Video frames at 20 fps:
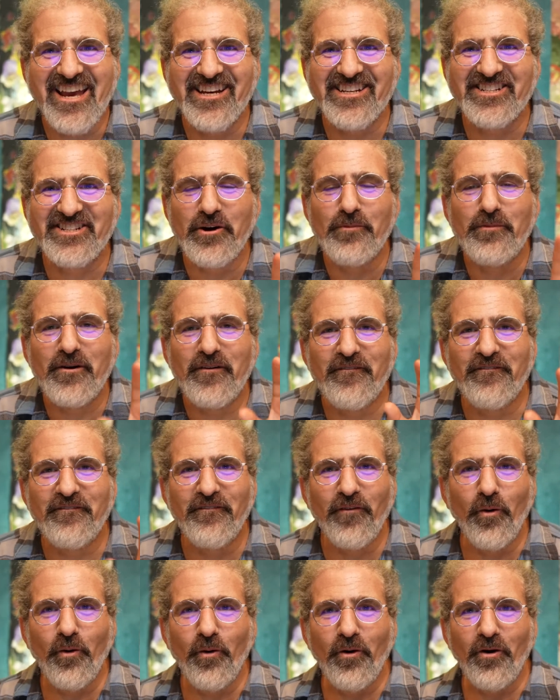So
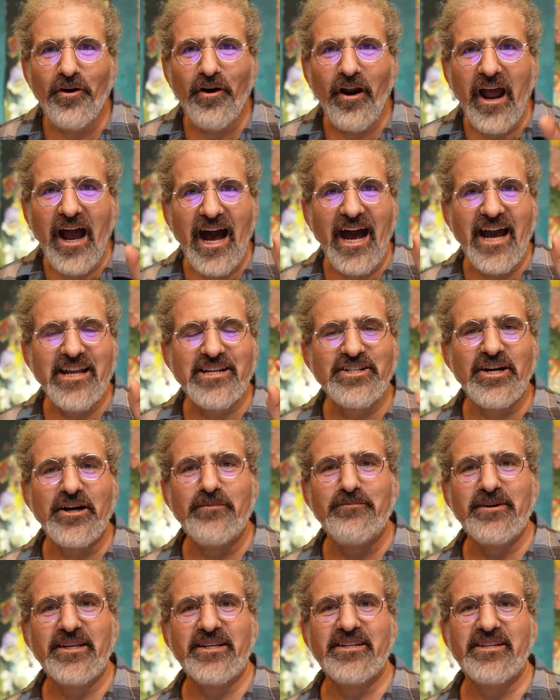before I
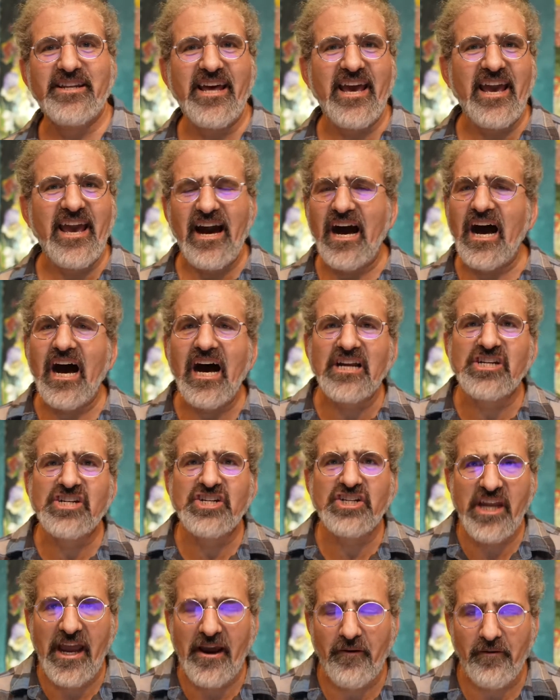jump in today, a
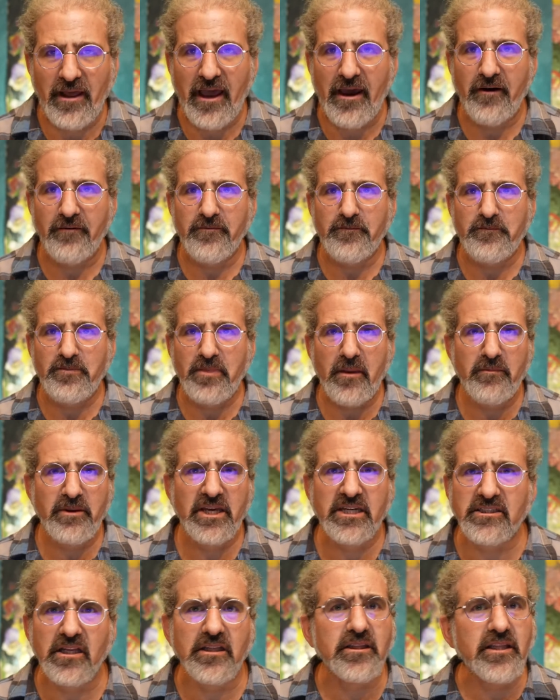shout out,
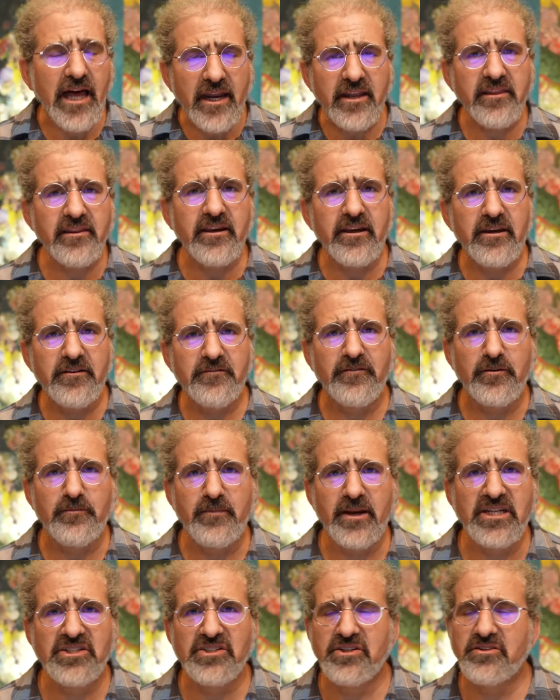because a lot of the
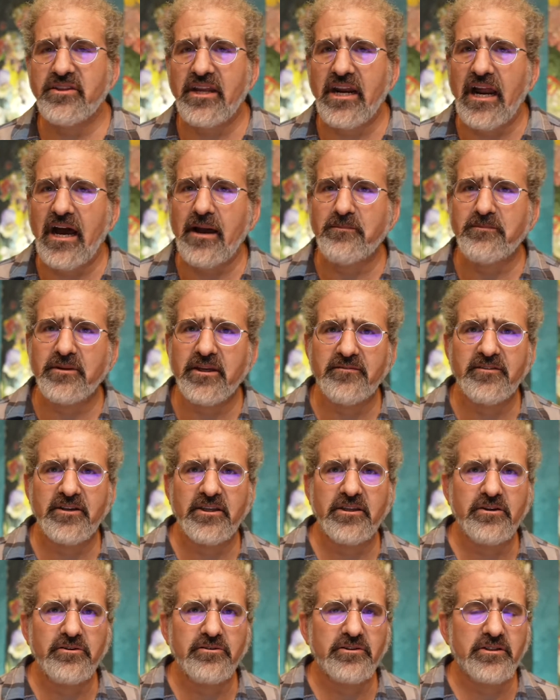information that I'm giving
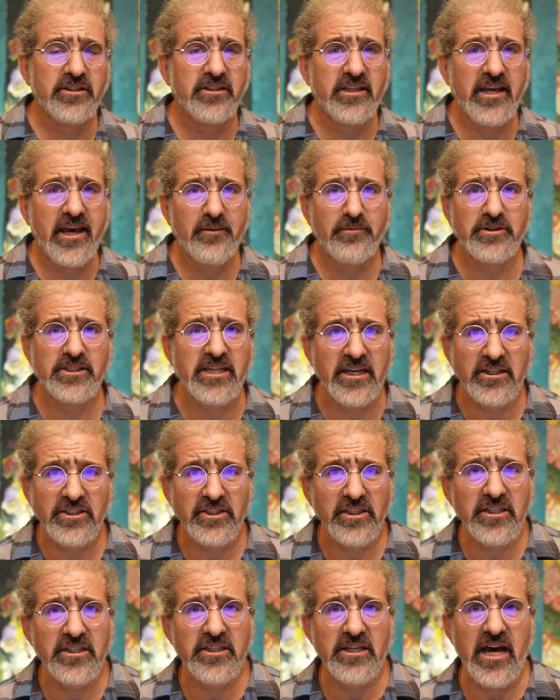you today was
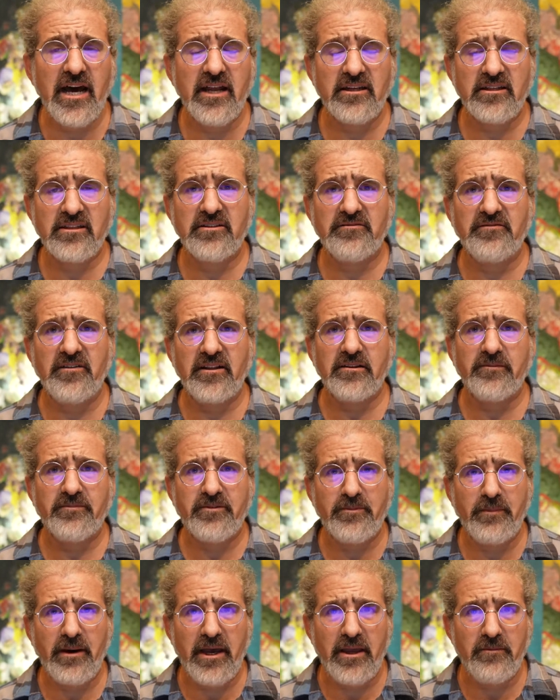actually not
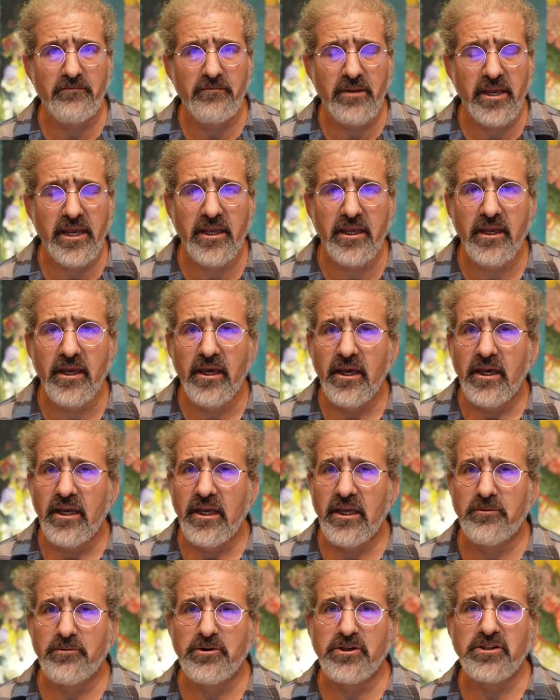developed by me.
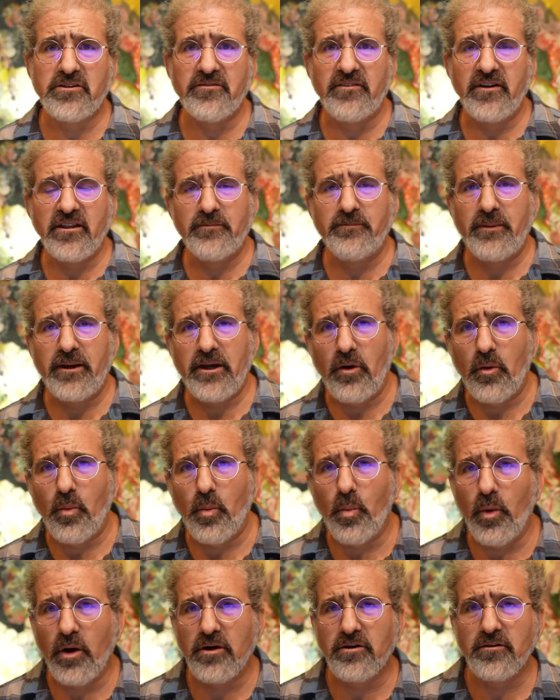It was developed by a
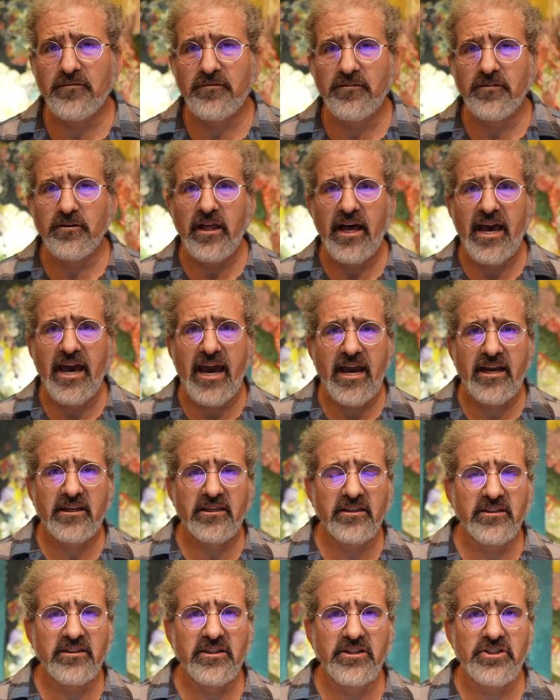wonderful
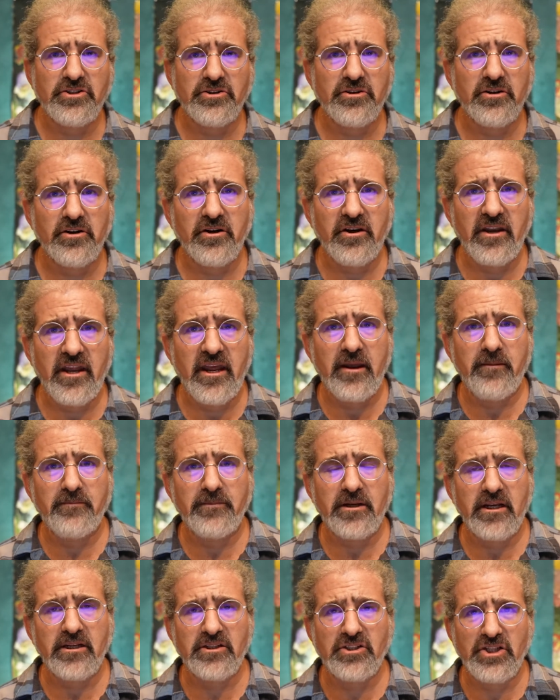acting teacher named
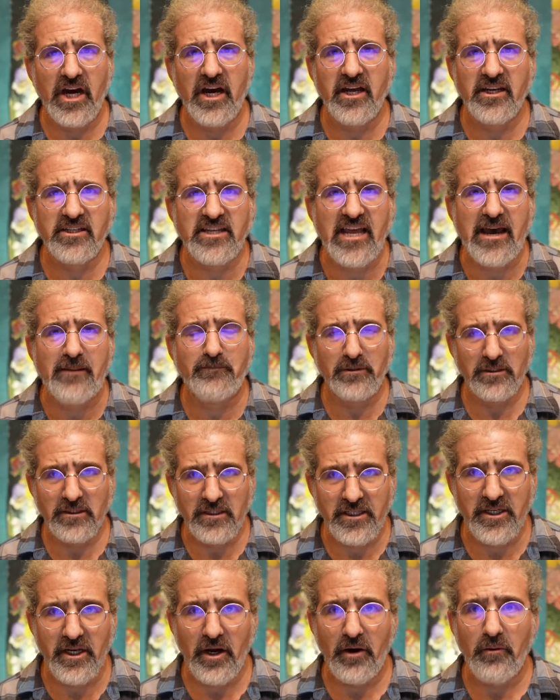John
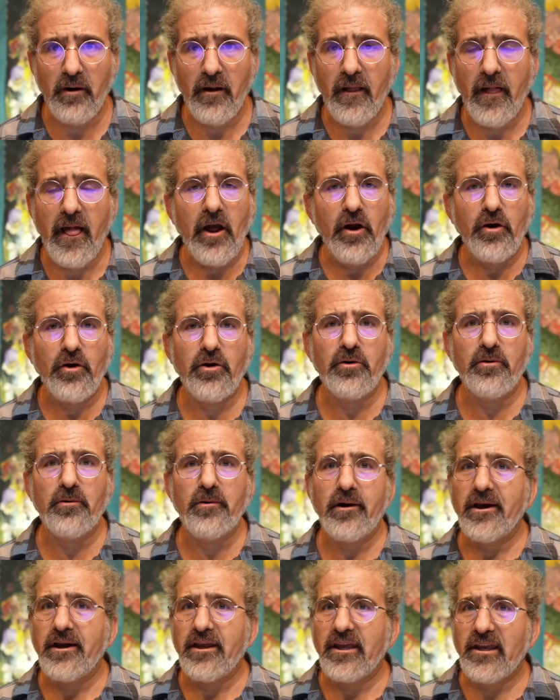Dapolito, who,
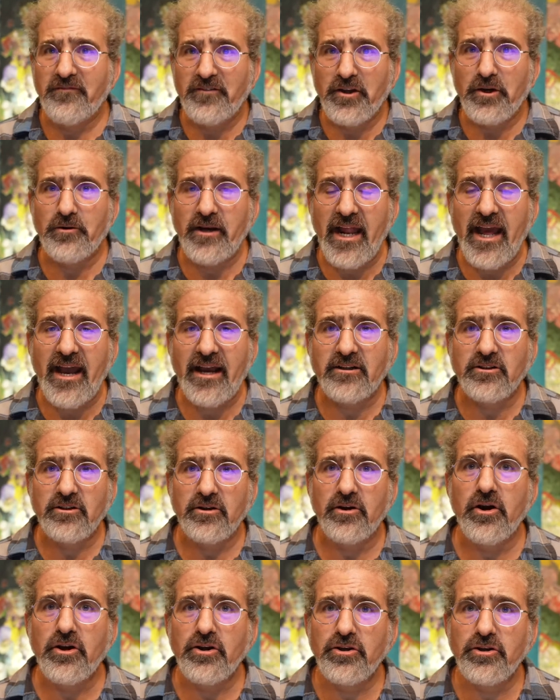if you're an
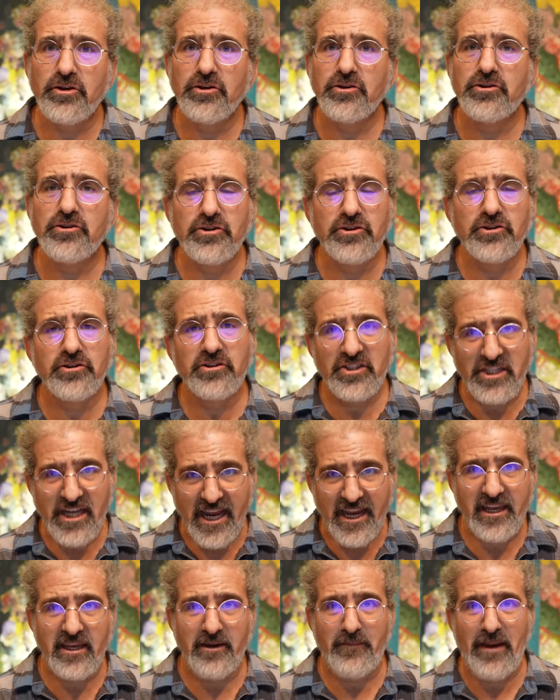actor, you should
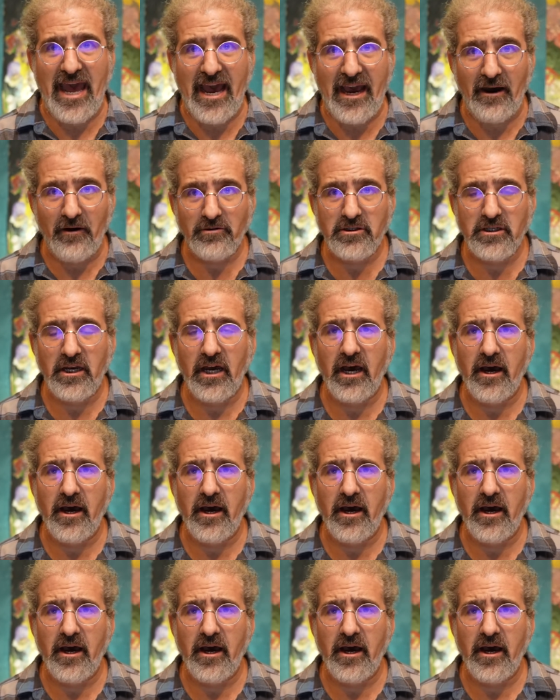check him out.